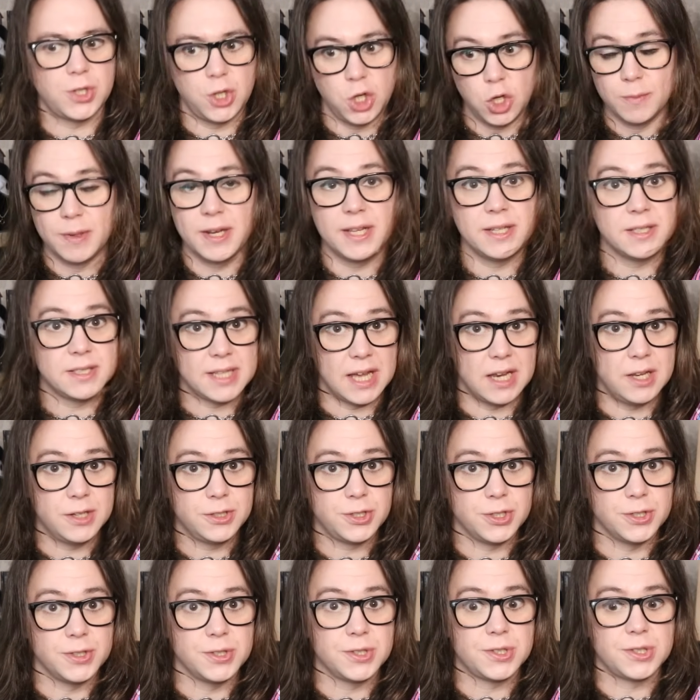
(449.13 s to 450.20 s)
human
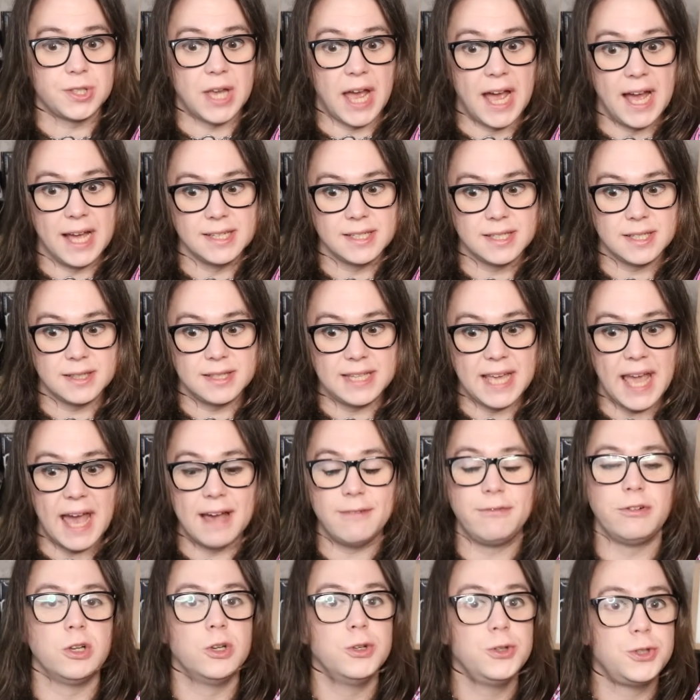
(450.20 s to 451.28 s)
intelligence, and the
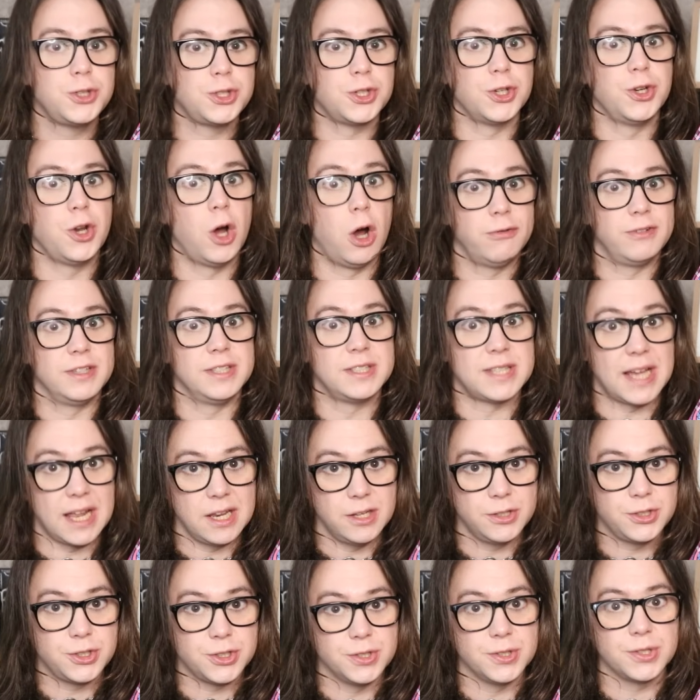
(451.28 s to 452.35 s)
evolution of
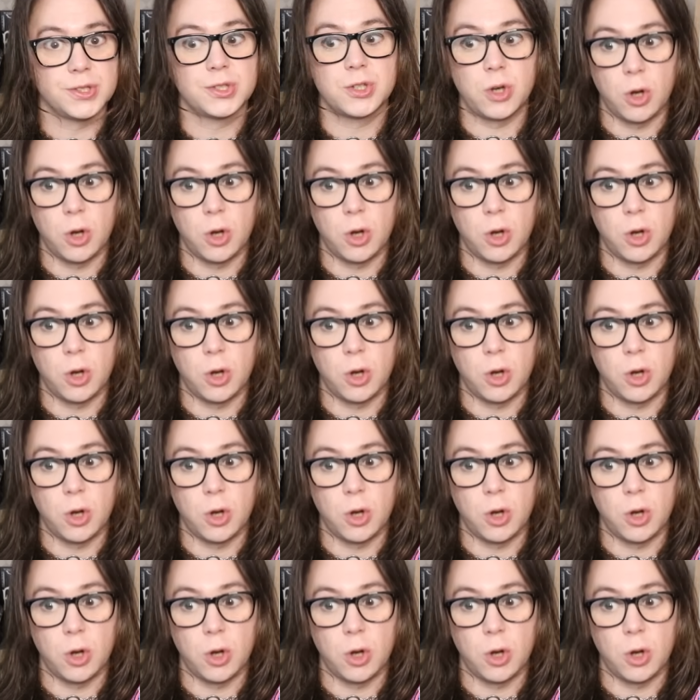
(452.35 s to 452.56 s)
intelligence,